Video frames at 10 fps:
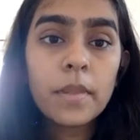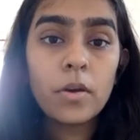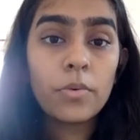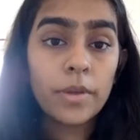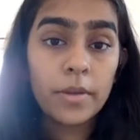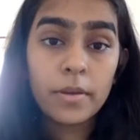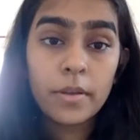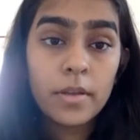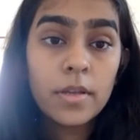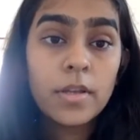Okay,
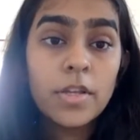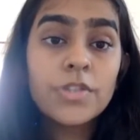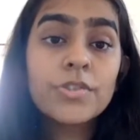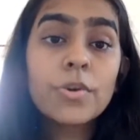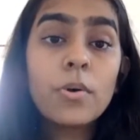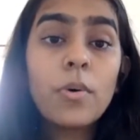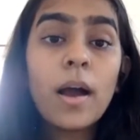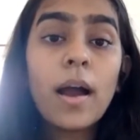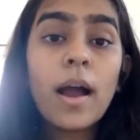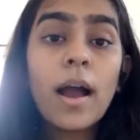so
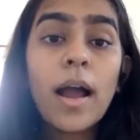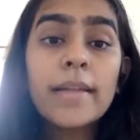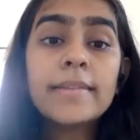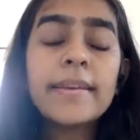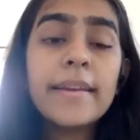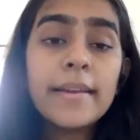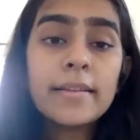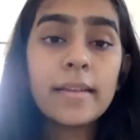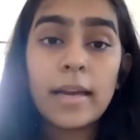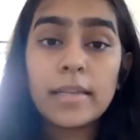I think
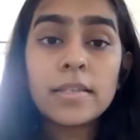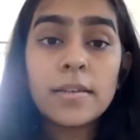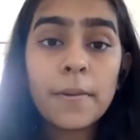that